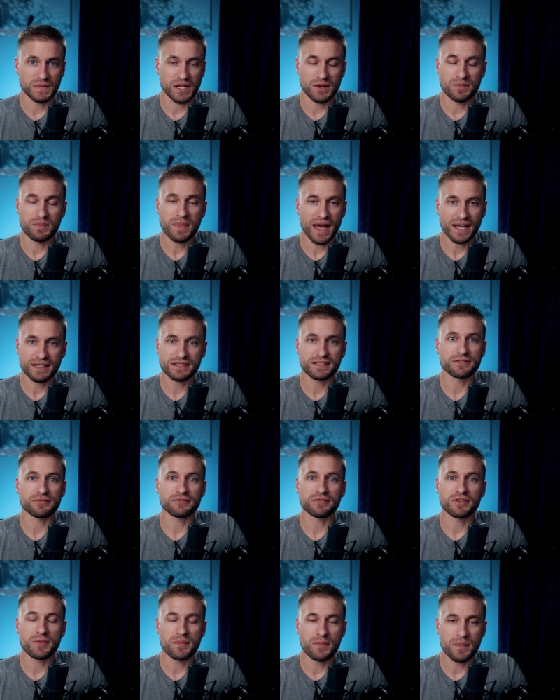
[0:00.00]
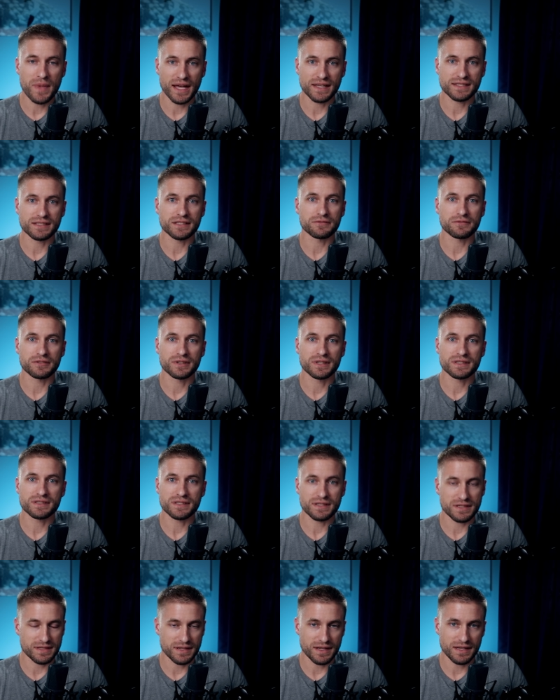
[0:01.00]
A massive, massive
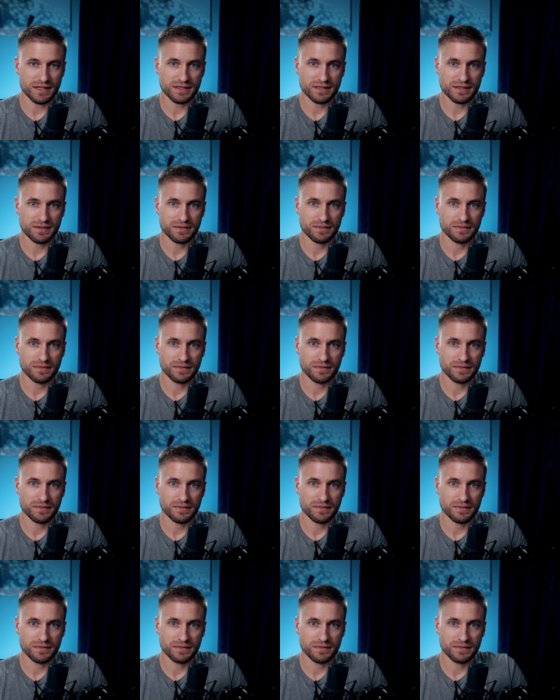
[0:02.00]
success.